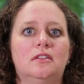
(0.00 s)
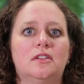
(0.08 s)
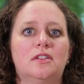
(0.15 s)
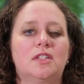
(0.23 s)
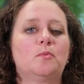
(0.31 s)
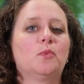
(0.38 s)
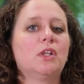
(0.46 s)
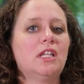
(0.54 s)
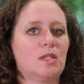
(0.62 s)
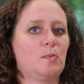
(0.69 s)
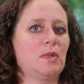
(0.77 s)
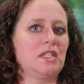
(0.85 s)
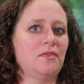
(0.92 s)
Some really
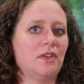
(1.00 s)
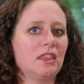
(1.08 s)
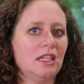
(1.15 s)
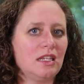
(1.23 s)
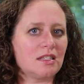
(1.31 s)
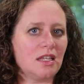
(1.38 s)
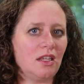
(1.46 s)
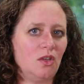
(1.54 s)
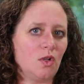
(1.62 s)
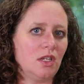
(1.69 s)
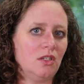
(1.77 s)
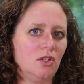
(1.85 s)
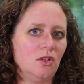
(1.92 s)
specific things that you
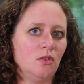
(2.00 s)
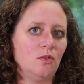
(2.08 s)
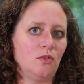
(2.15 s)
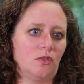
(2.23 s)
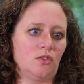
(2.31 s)
can do